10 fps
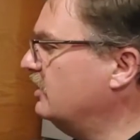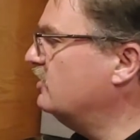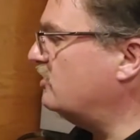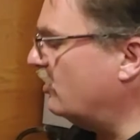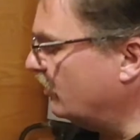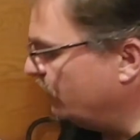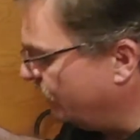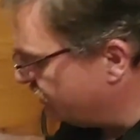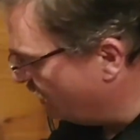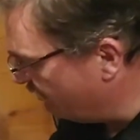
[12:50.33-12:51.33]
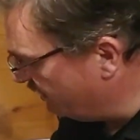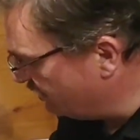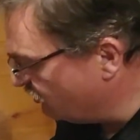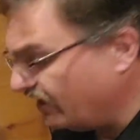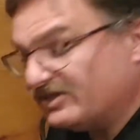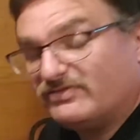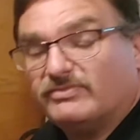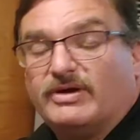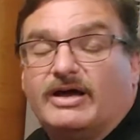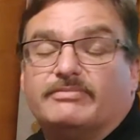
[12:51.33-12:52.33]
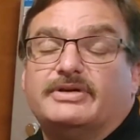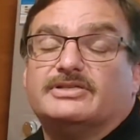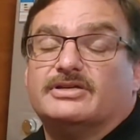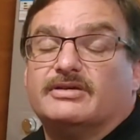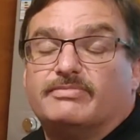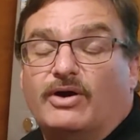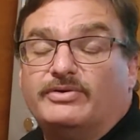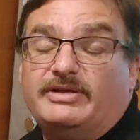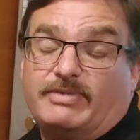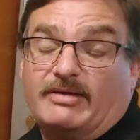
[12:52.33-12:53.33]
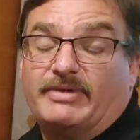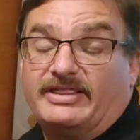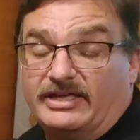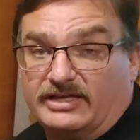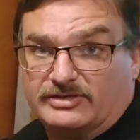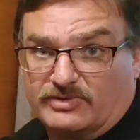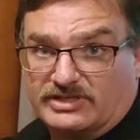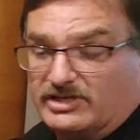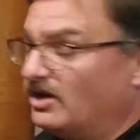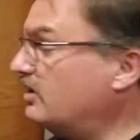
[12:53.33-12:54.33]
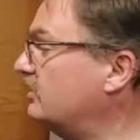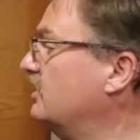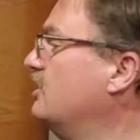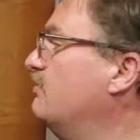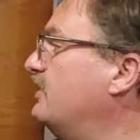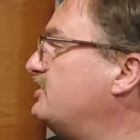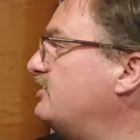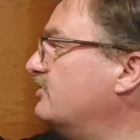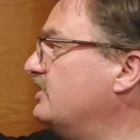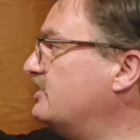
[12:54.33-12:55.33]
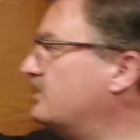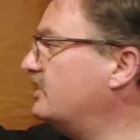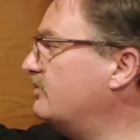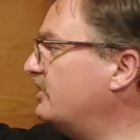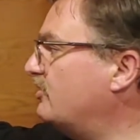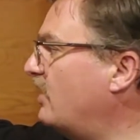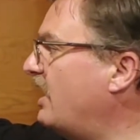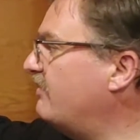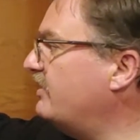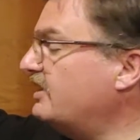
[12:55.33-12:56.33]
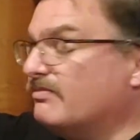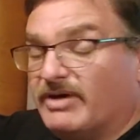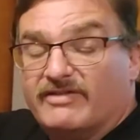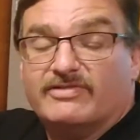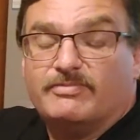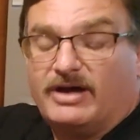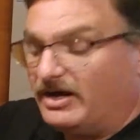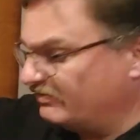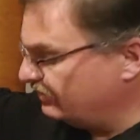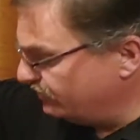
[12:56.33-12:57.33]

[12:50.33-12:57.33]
So it's not really a transfer pump, it's a pony pump, I think is what it's called. But it still needs a little bit of gravity above the pump